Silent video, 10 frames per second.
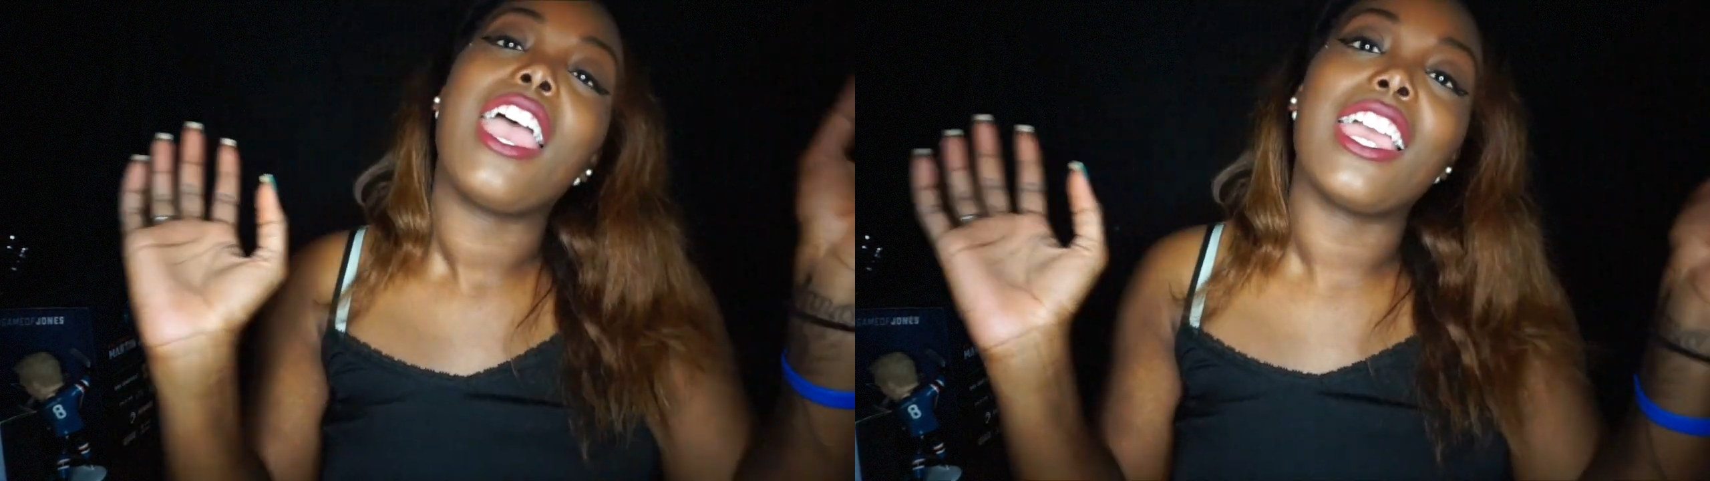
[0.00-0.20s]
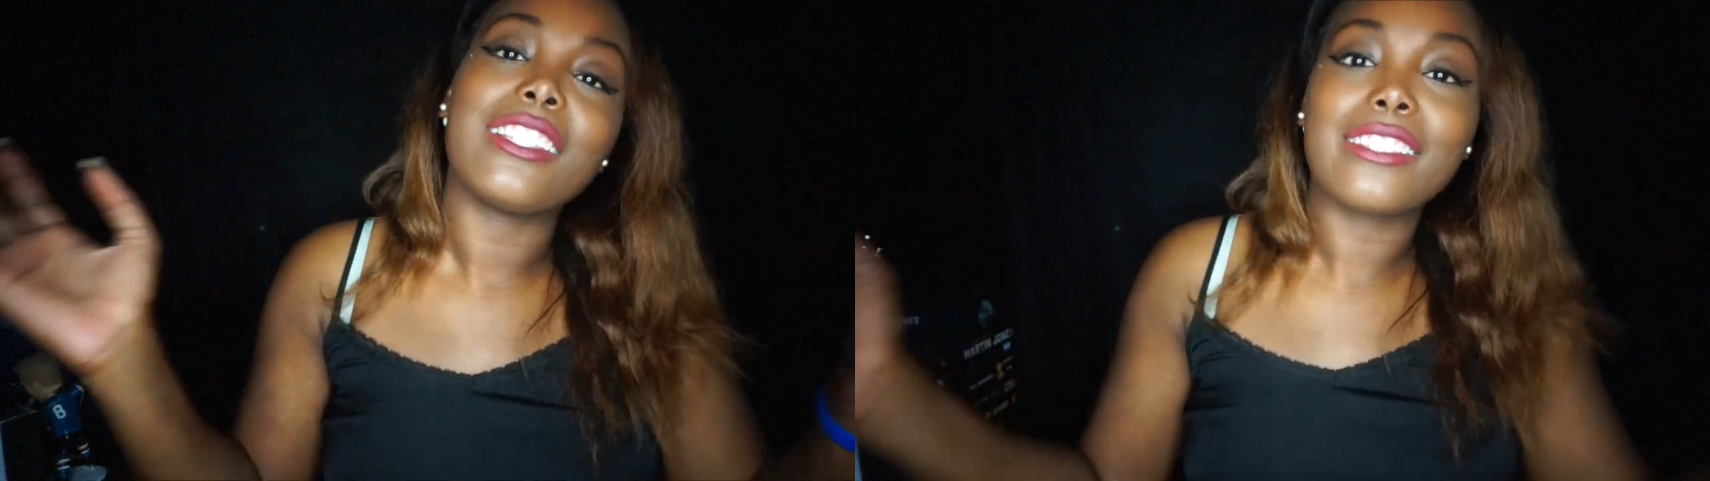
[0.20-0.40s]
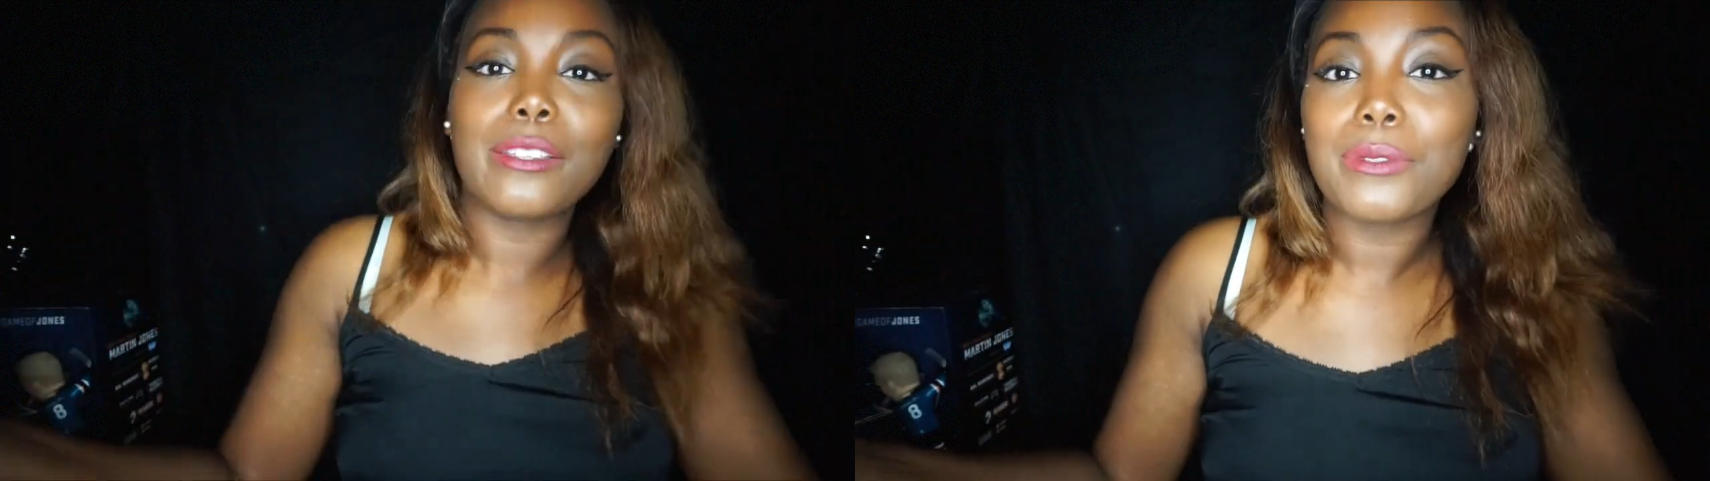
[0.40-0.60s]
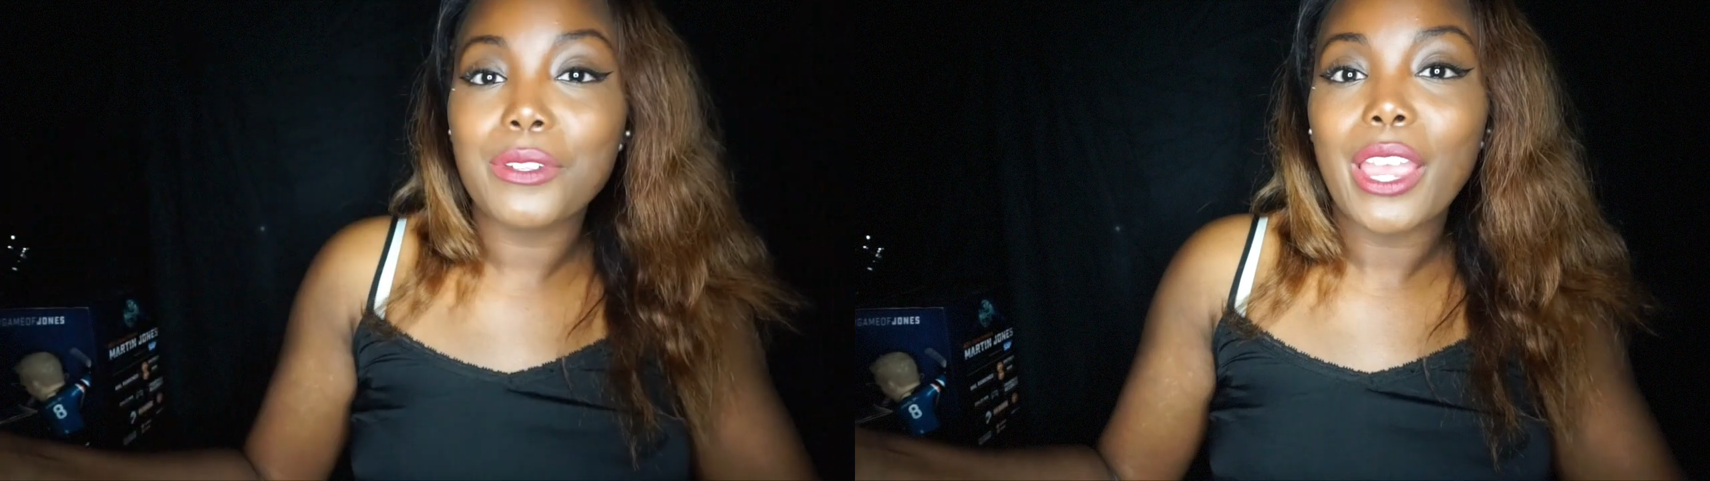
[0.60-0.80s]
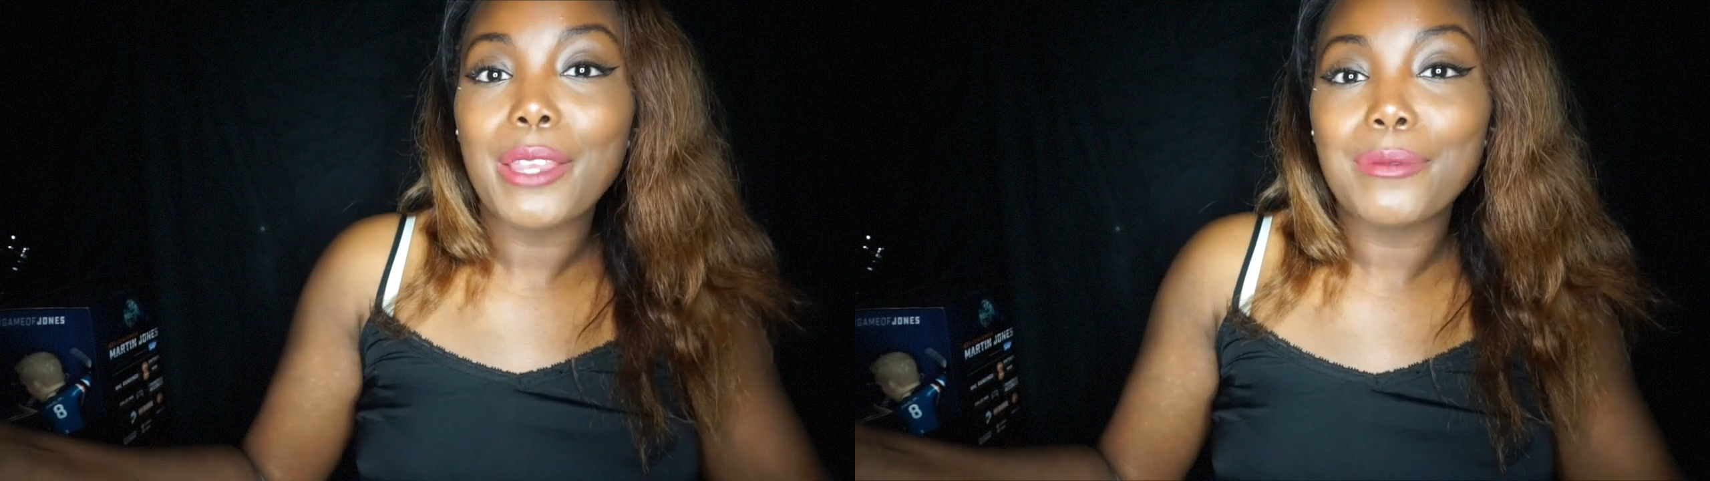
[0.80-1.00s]
and
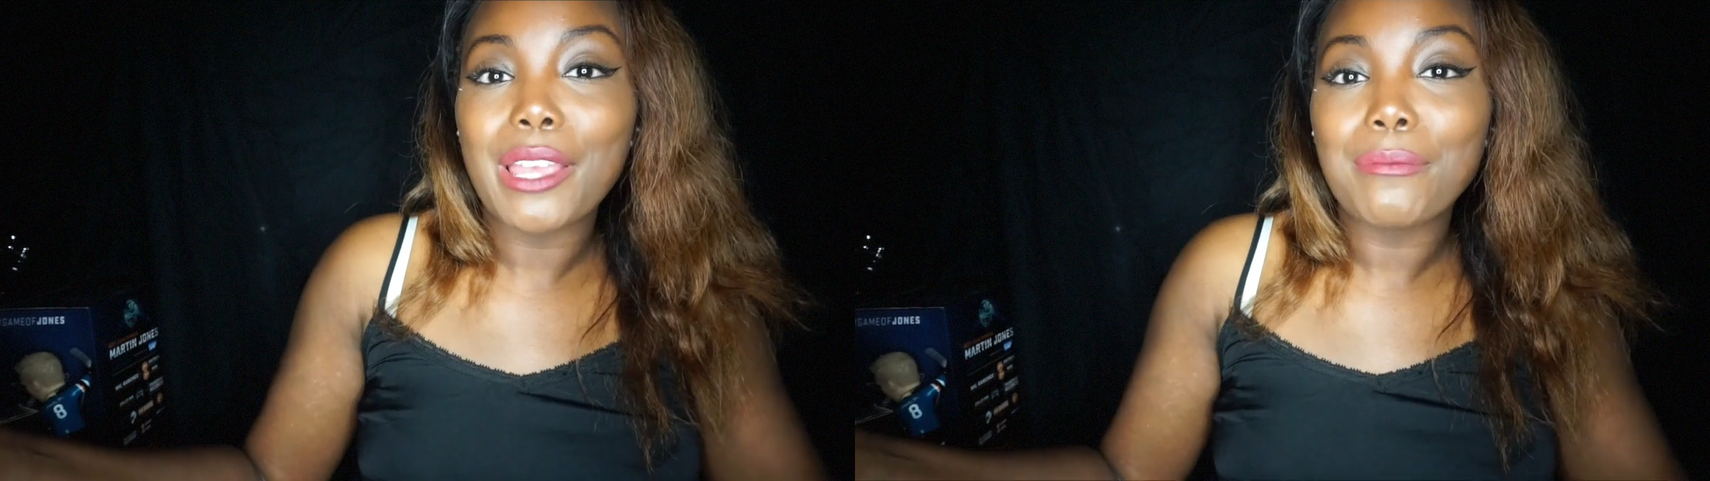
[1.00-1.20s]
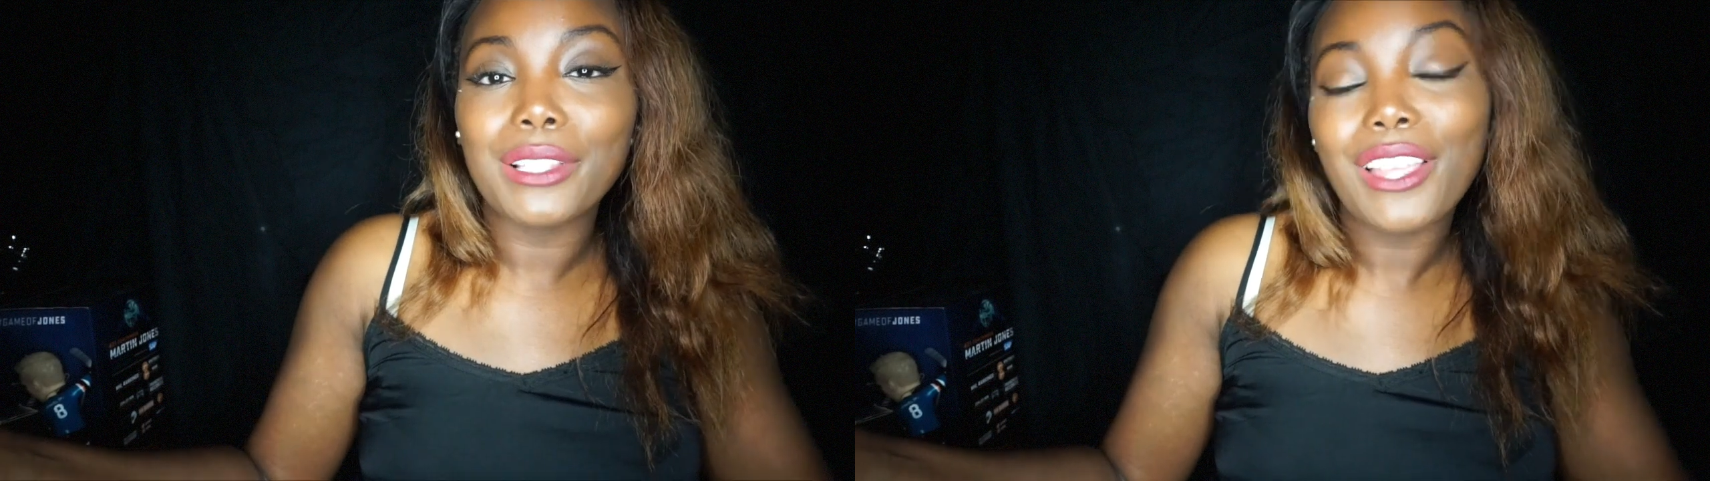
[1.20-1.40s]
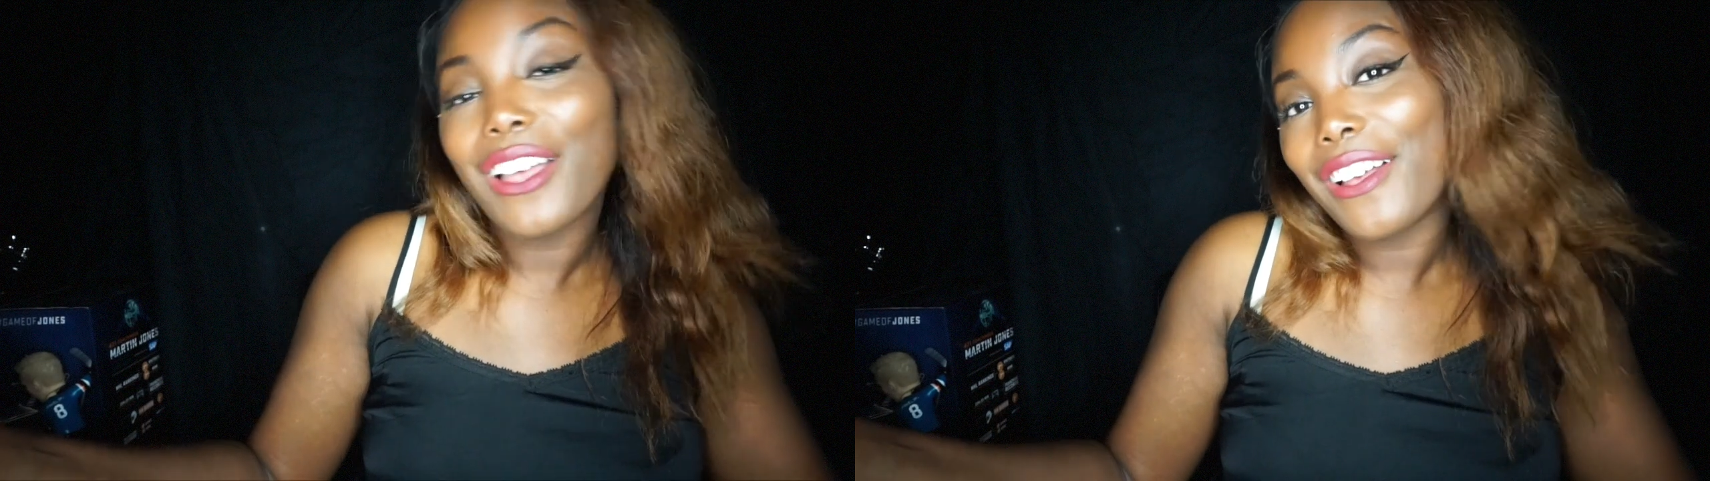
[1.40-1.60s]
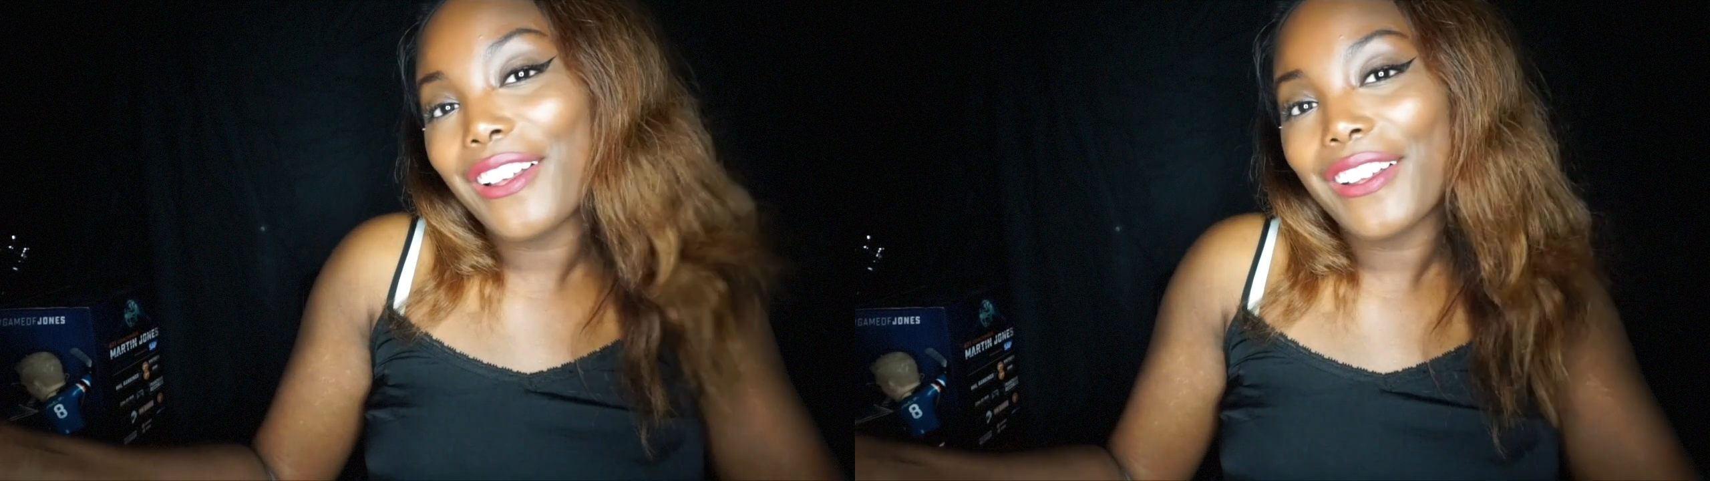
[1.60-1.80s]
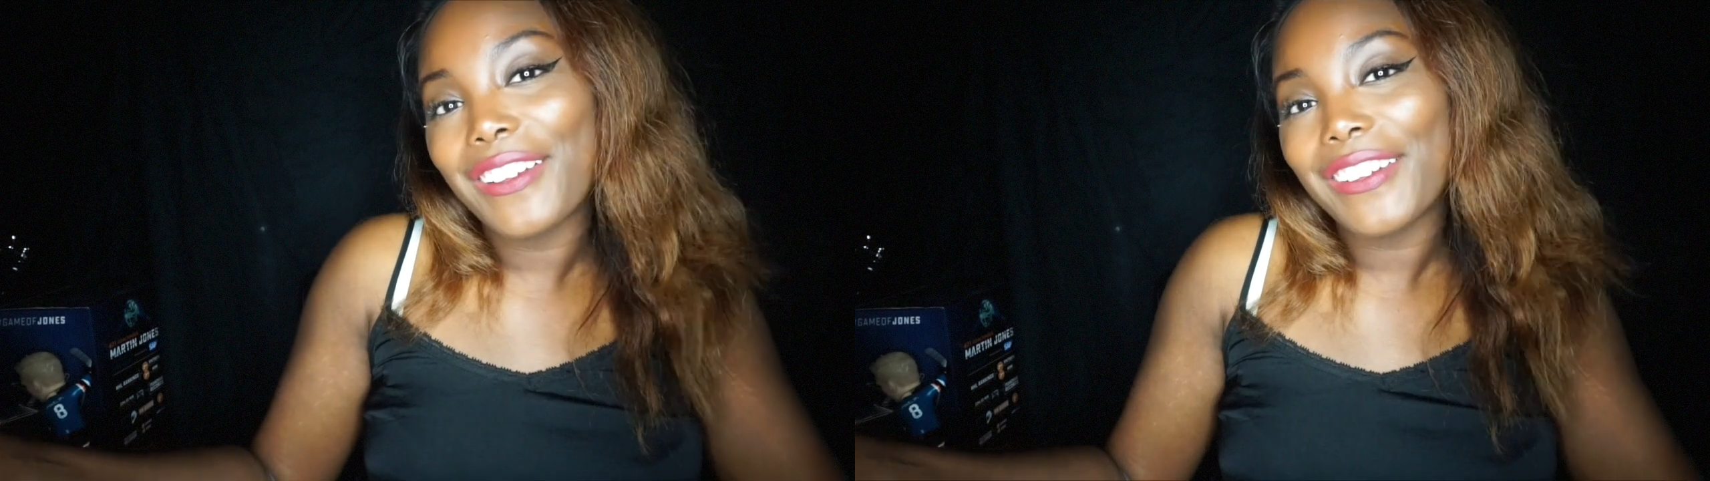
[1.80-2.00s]
subscribe down
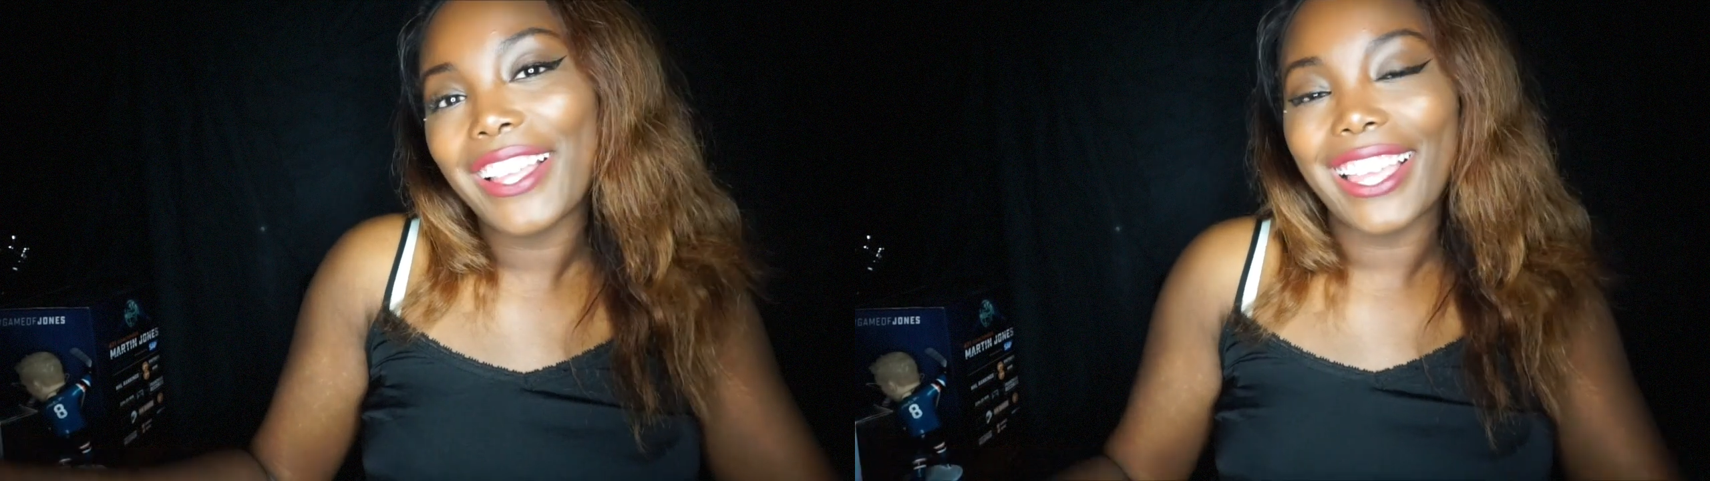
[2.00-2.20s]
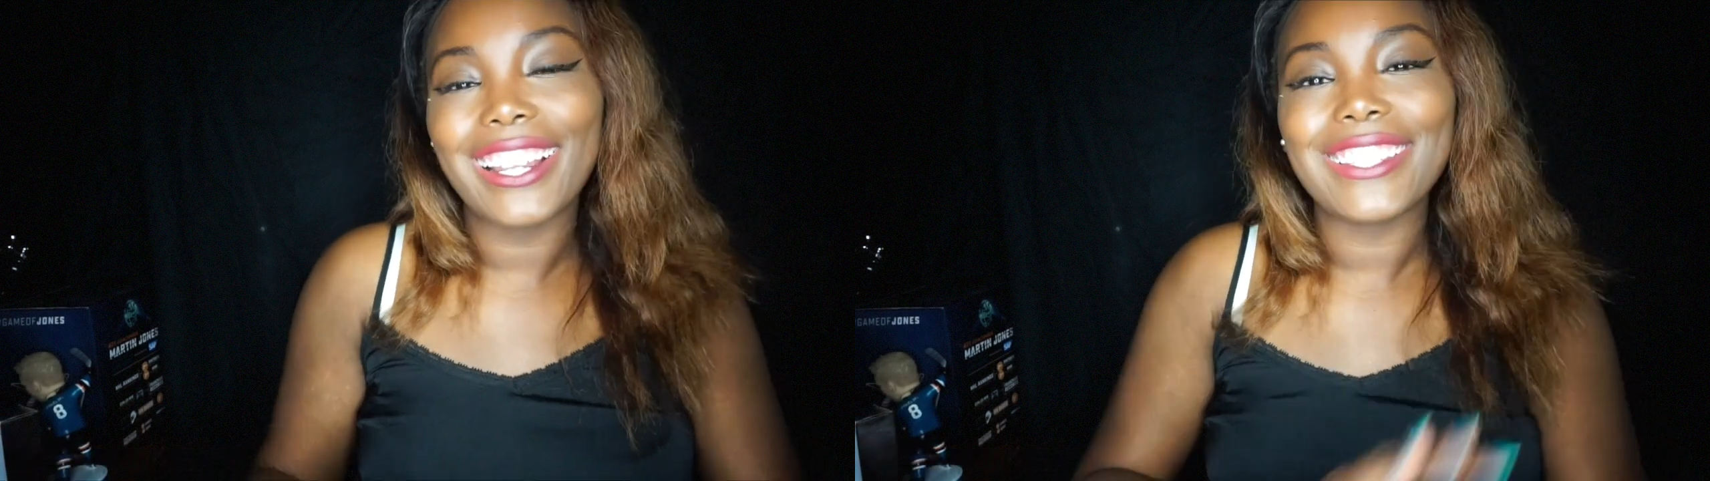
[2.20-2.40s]
below. And